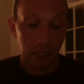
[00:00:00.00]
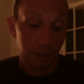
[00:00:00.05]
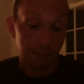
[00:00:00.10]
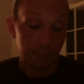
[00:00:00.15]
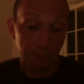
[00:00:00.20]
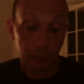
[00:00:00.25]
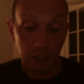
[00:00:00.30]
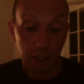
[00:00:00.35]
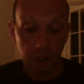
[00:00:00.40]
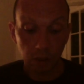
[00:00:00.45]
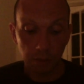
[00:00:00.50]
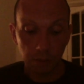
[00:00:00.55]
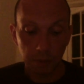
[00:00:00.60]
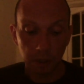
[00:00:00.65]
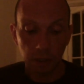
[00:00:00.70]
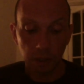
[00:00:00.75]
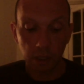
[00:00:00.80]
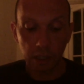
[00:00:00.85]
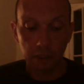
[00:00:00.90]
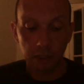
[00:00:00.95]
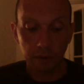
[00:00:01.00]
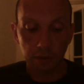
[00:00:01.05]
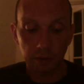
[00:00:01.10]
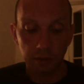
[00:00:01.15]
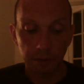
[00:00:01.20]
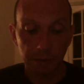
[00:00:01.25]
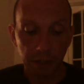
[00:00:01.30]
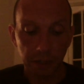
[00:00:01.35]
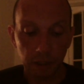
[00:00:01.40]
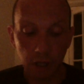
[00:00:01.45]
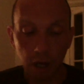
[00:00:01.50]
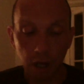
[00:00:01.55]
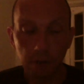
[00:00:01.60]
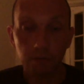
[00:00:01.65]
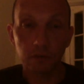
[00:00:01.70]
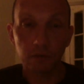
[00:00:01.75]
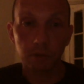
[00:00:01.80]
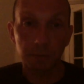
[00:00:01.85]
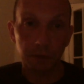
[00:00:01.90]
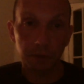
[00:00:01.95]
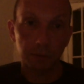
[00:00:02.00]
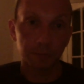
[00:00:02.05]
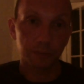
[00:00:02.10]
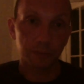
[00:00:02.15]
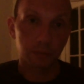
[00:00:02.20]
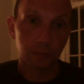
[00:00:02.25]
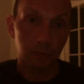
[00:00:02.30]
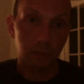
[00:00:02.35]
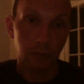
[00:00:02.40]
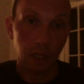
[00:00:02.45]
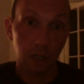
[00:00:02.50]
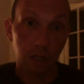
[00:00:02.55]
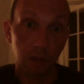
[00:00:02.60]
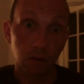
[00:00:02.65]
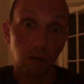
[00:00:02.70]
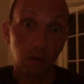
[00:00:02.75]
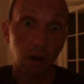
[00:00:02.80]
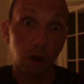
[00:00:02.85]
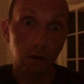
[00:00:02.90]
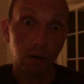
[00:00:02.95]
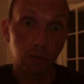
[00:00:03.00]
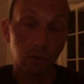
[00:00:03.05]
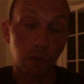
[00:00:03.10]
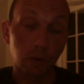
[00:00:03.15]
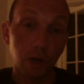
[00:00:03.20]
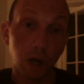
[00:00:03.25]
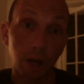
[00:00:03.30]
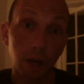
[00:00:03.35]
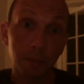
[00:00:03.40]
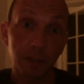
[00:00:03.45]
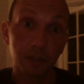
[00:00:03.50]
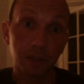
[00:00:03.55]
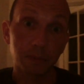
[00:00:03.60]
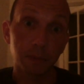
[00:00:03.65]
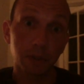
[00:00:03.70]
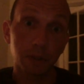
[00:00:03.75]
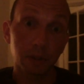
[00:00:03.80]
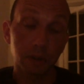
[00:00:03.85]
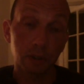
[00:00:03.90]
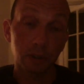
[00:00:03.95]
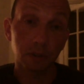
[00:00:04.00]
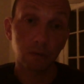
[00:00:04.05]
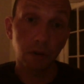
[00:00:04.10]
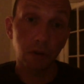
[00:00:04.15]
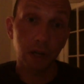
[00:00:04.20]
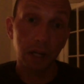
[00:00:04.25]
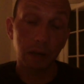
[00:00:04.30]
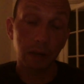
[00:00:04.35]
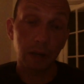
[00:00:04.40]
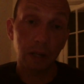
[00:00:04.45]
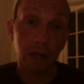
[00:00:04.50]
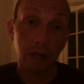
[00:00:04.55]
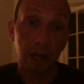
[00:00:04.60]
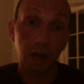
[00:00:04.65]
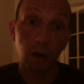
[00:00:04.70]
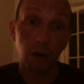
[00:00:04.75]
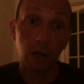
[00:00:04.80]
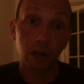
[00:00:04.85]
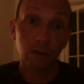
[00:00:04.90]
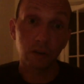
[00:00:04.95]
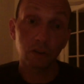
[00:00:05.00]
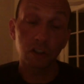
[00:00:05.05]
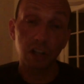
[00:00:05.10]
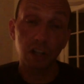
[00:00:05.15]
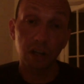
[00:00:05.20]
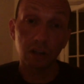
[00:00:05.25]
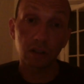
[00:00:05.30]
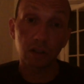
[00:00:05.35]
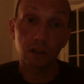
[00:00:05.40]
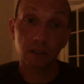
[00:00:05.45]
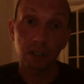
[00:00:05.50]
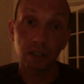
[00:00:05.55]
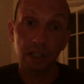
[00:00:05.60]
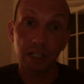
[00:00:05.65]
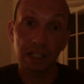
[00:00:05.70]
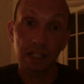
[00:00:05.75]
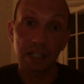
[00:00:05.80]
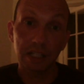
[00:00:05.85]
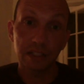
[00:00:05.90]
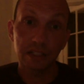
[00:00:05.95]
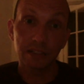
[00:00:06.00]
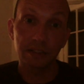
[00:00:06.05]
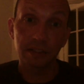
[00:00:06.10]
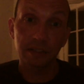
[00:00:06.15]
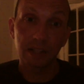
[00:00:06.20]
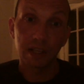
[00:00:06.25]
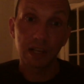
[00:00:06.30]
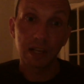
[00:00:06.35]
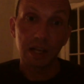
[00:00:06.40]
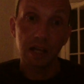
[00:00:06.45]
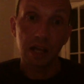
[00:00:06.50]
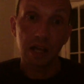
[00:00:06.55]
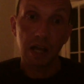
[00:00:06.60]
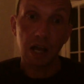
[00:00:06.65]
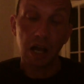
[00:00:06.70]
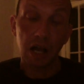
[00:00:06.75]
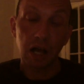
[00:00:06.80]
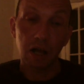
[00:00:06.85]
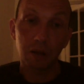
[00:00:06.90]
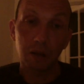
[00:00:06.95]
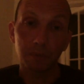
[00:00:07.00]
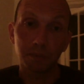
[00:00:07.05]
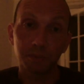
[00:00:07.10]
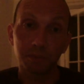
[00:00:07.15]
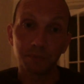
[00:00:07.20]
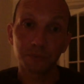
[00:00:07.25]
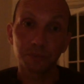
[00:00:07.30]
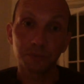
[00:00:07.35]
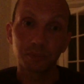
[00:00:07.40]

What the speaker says: And nobody likes to be uncomfortable. And a lot of what I'm experiencing right now energetically is that